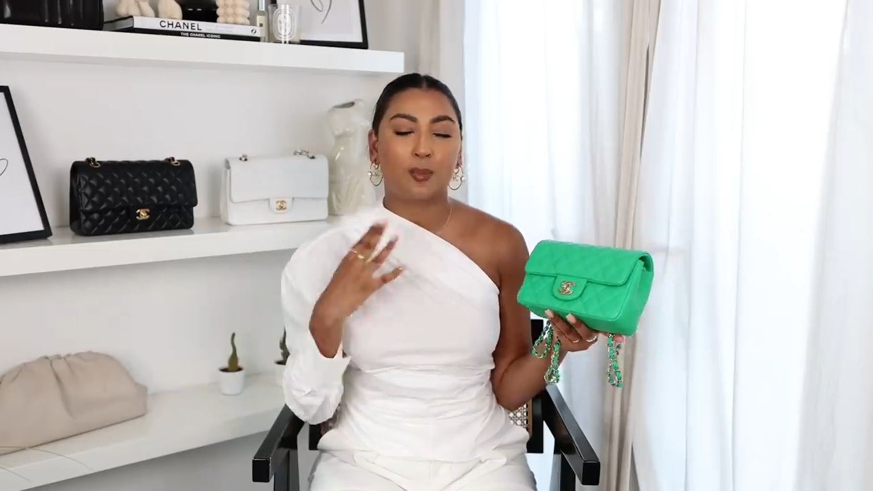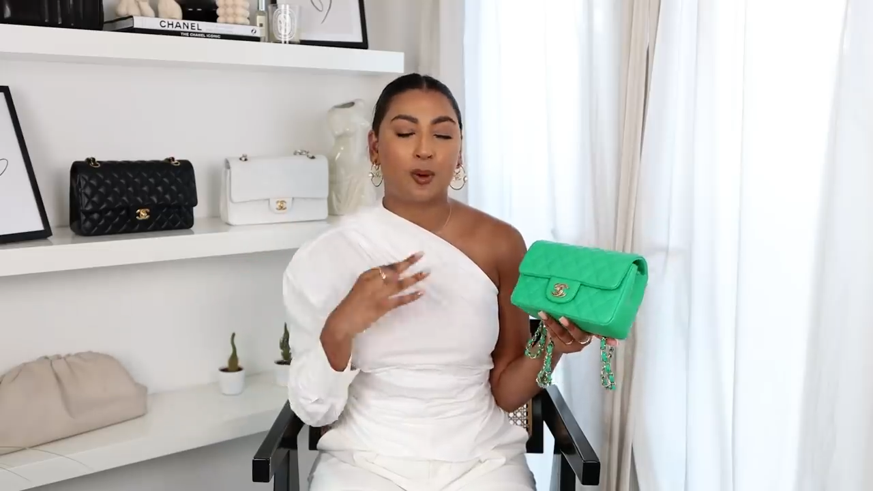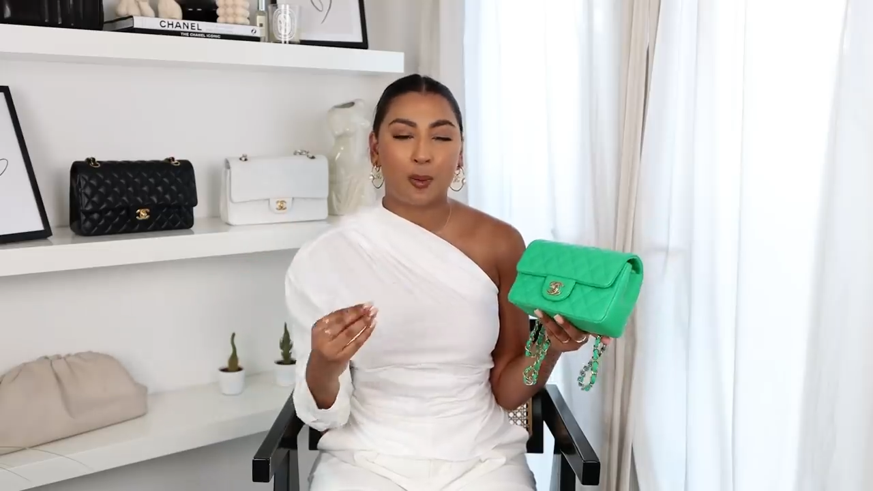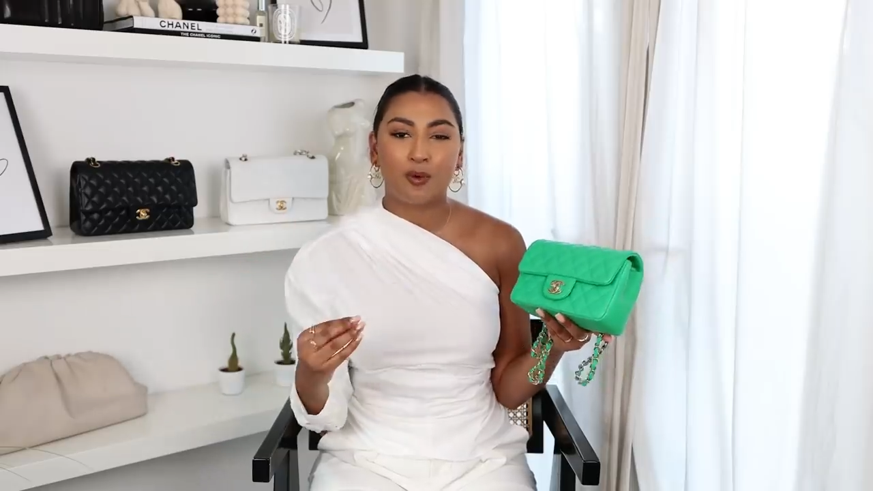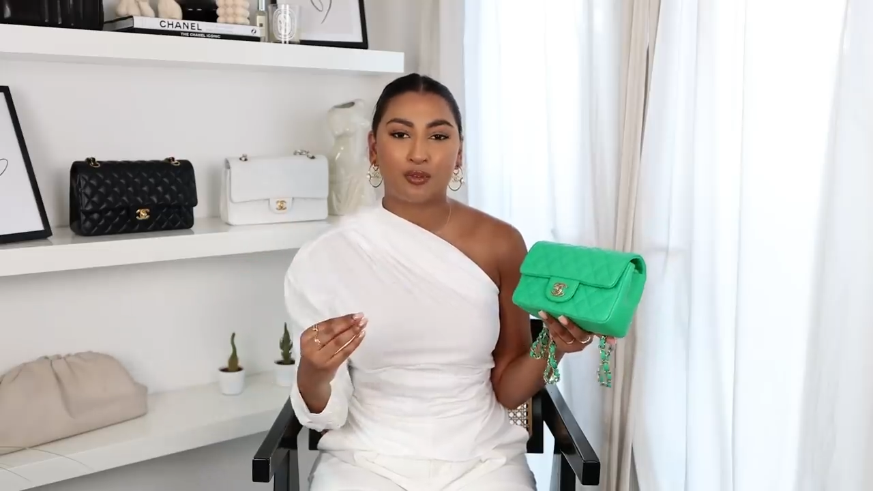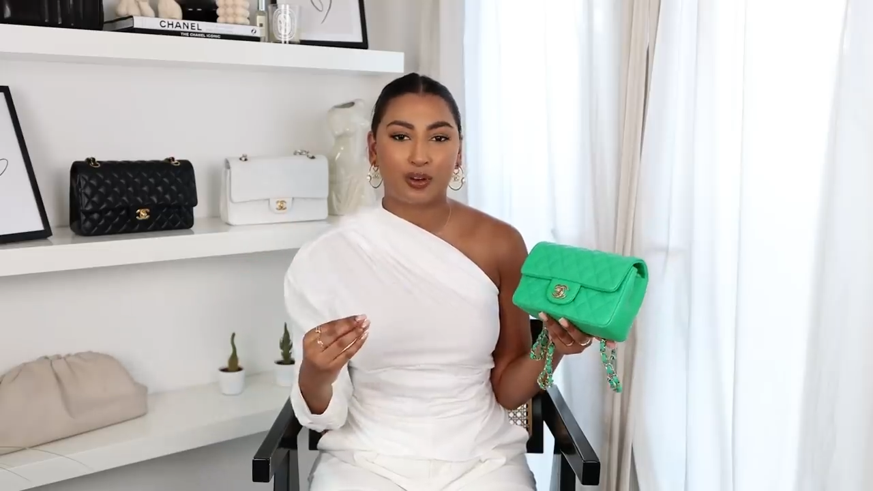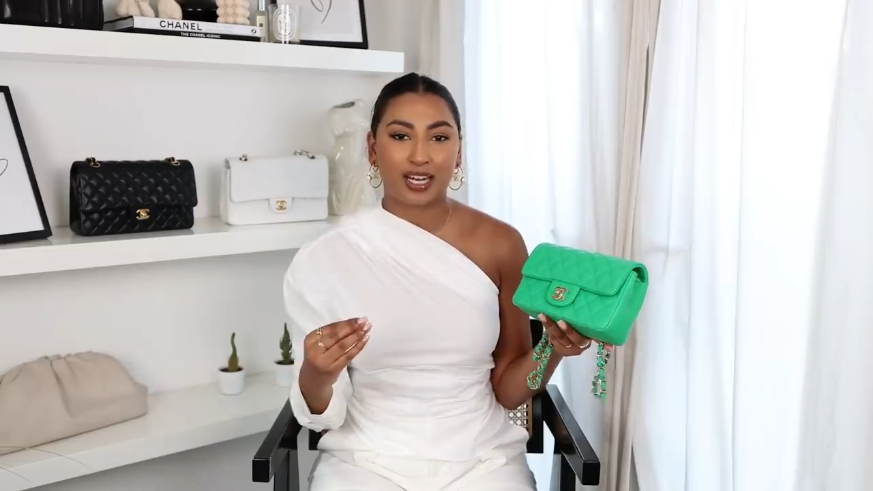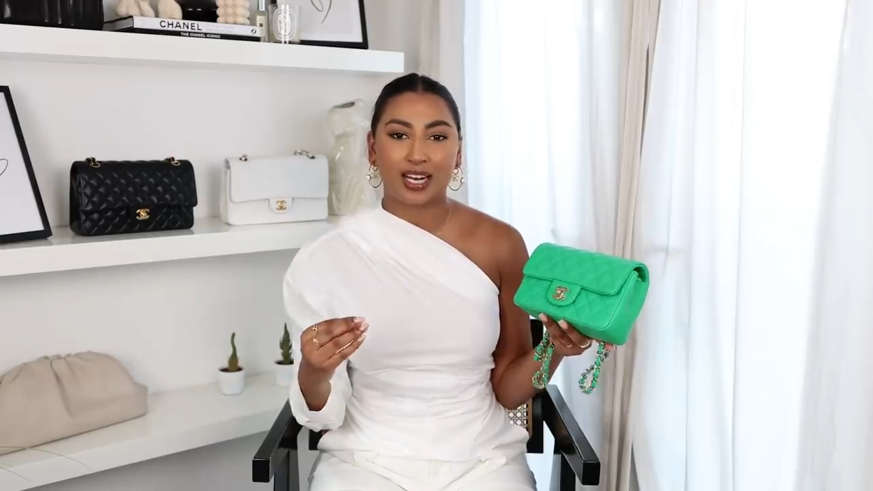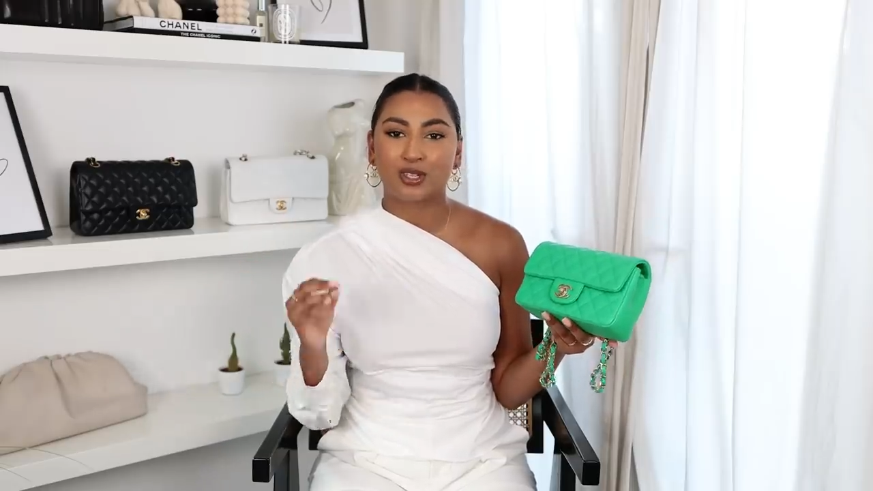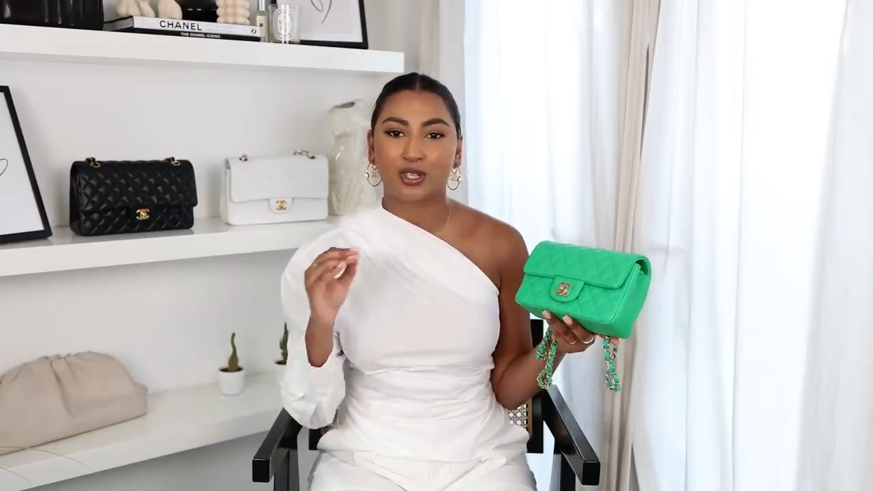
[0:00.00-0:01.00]
The pop of
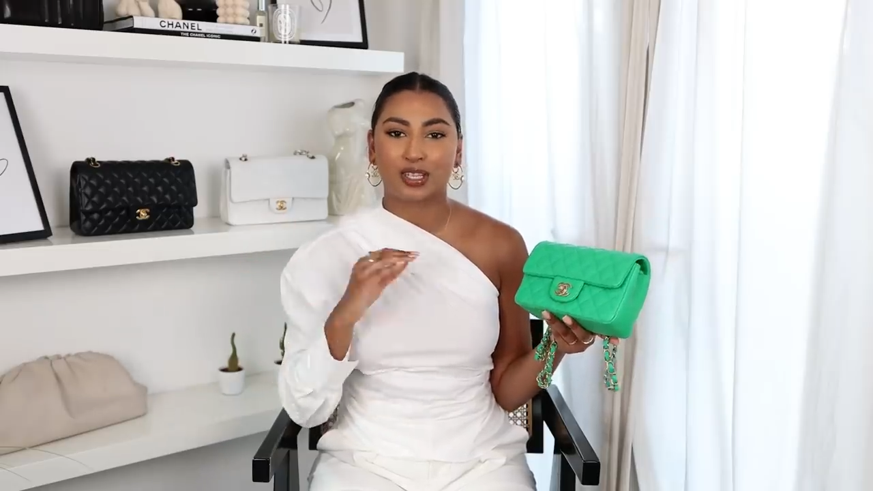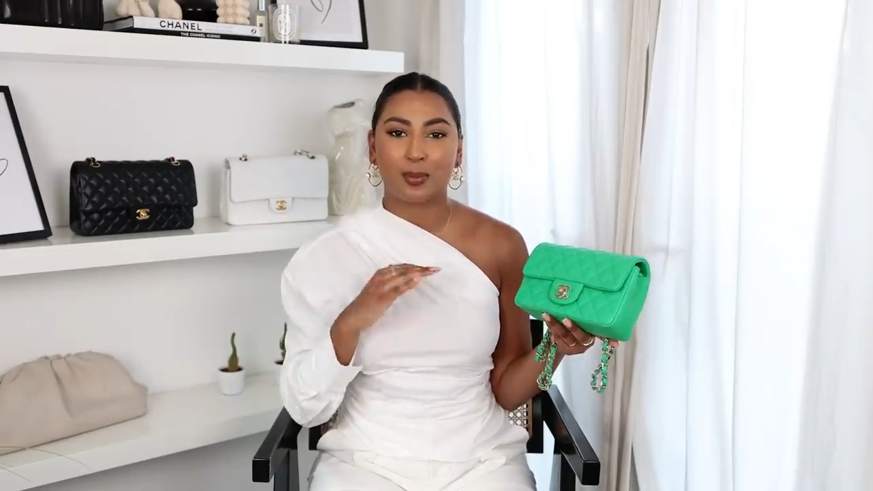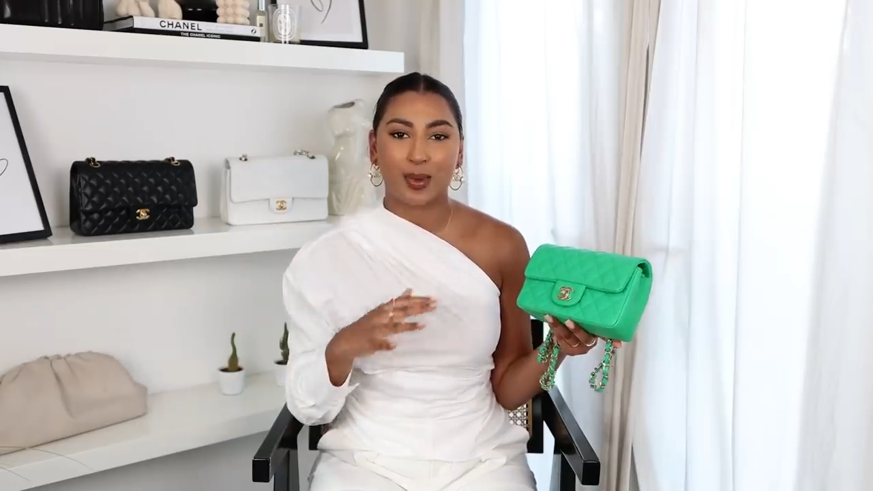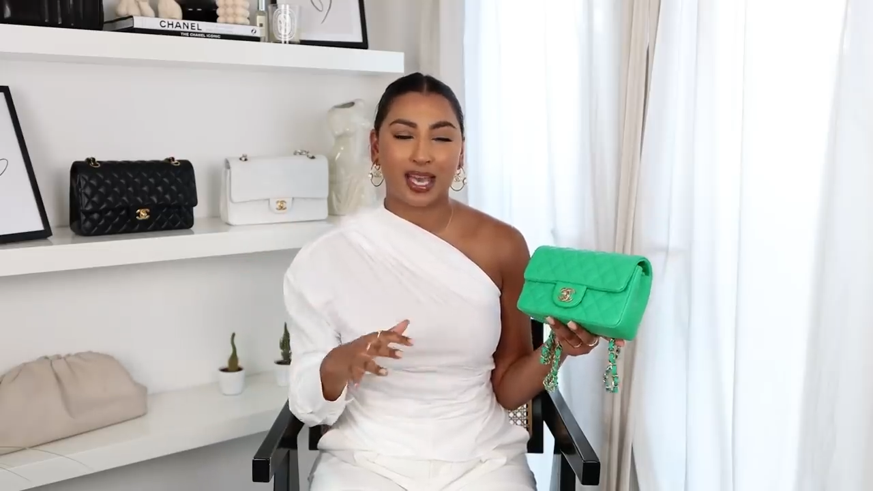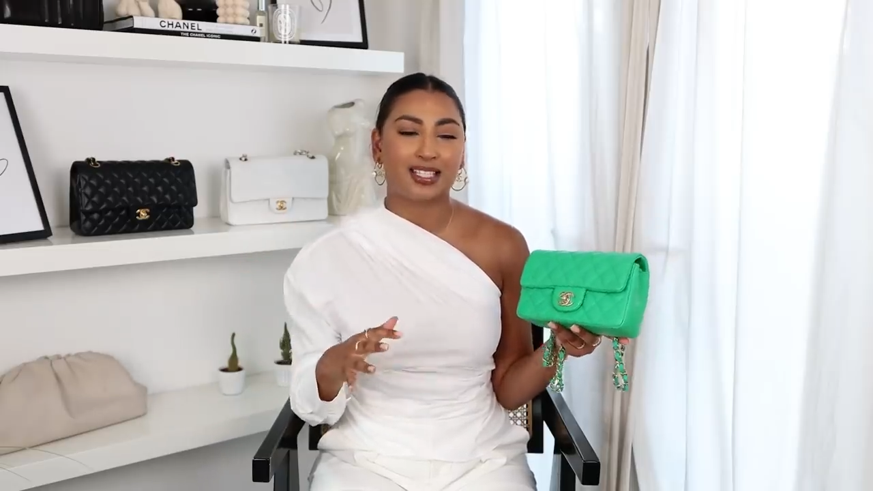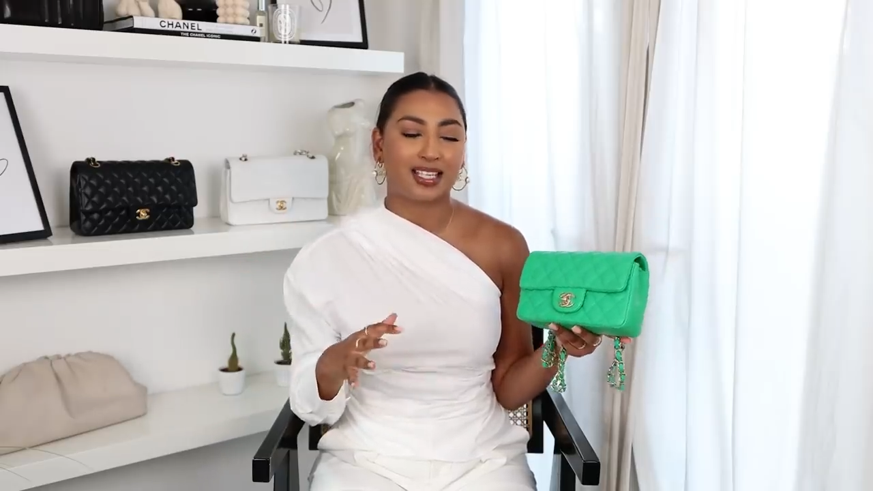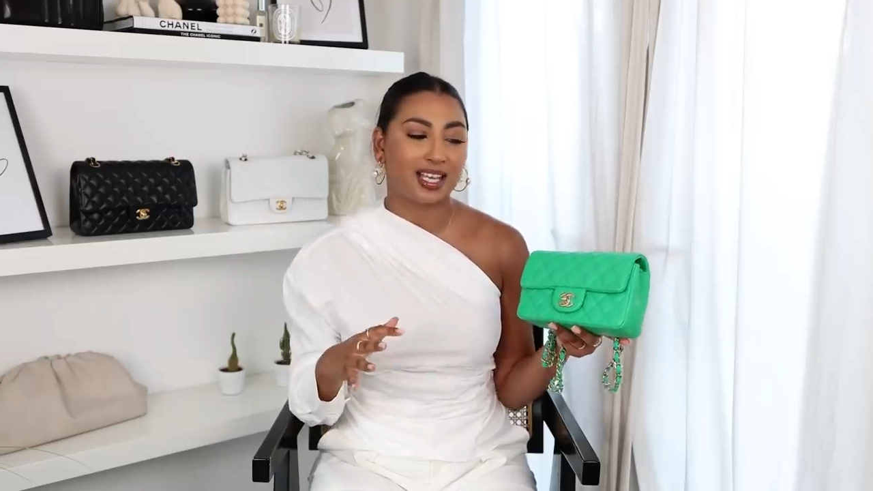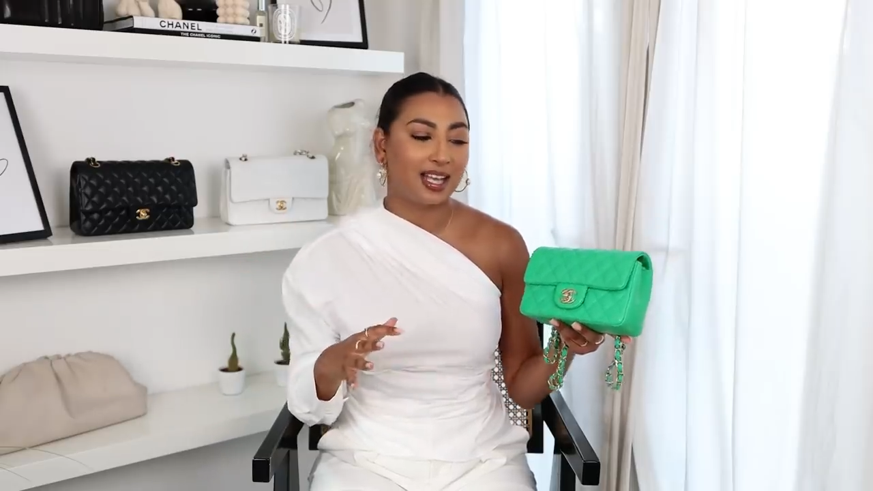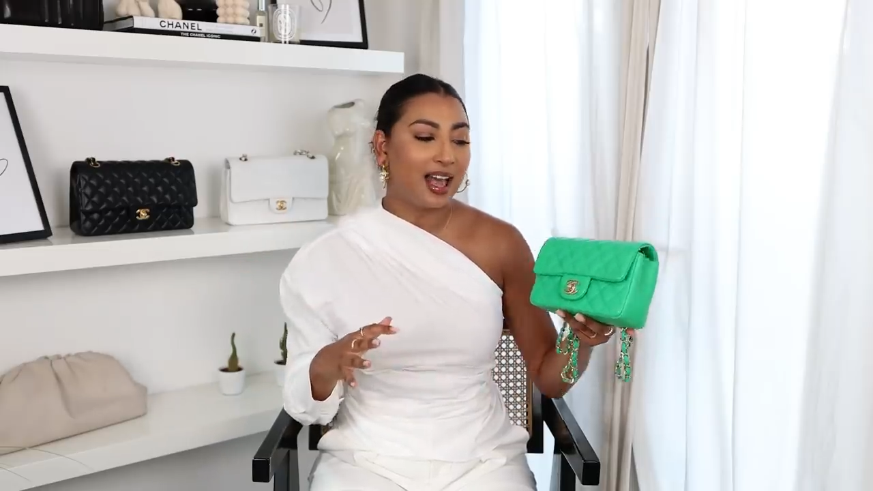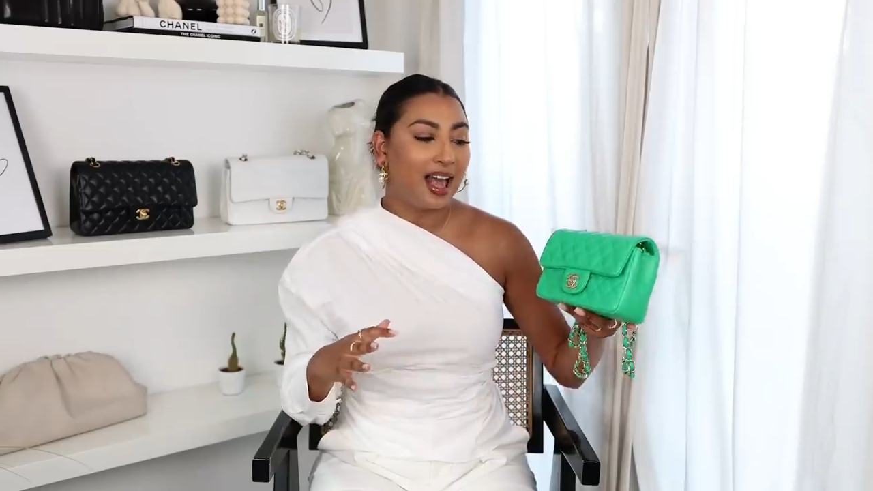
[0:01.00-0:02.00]
green is just
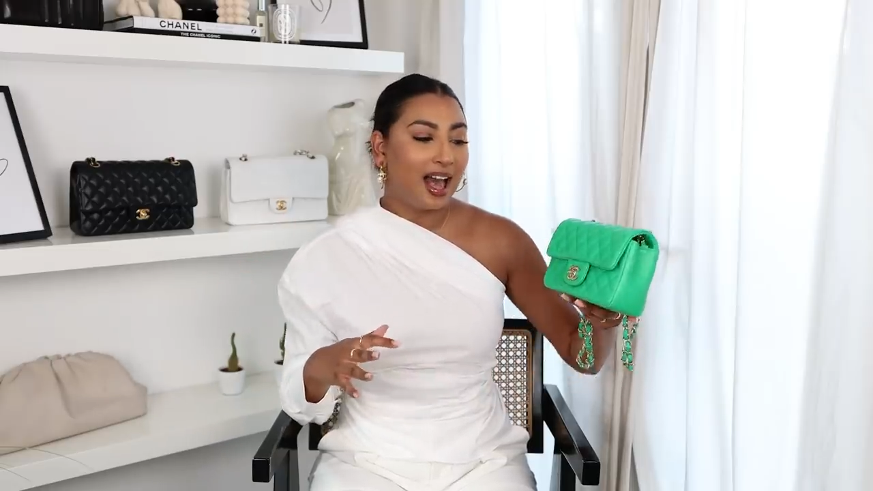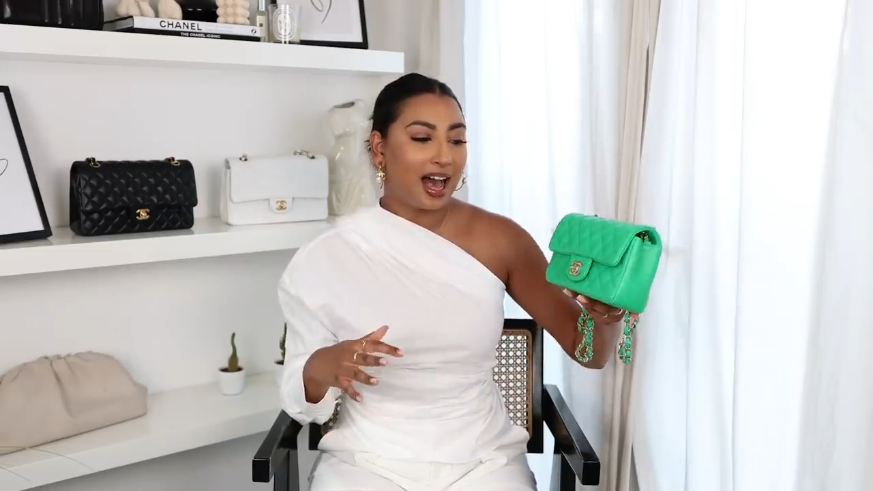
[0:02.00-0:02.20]
amazing